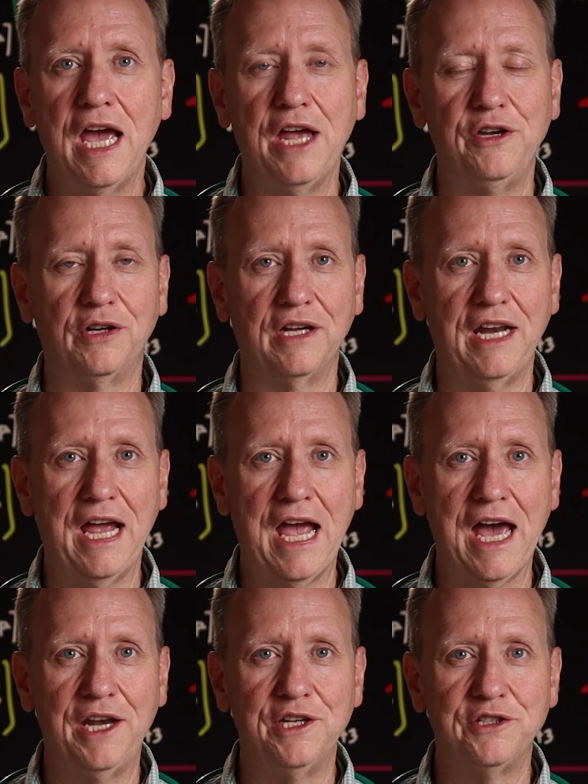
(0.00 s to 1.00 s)
and you're going to
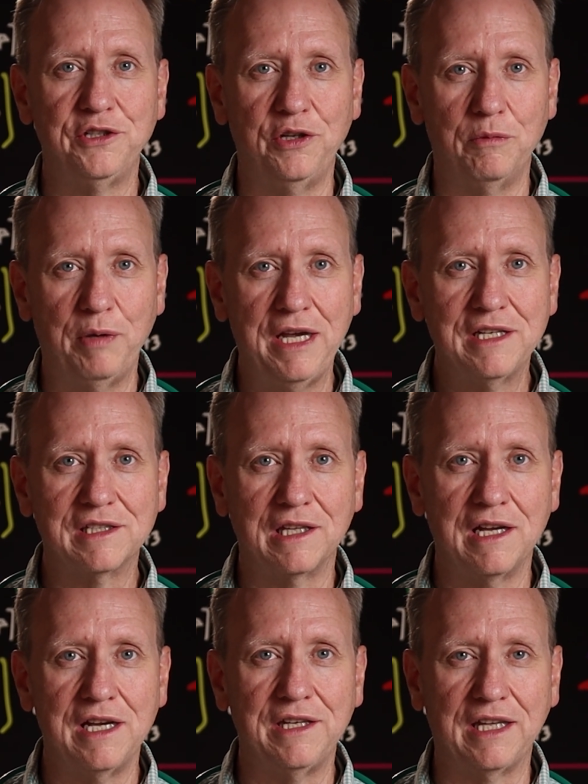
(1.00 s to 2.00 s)
add it to your baseline.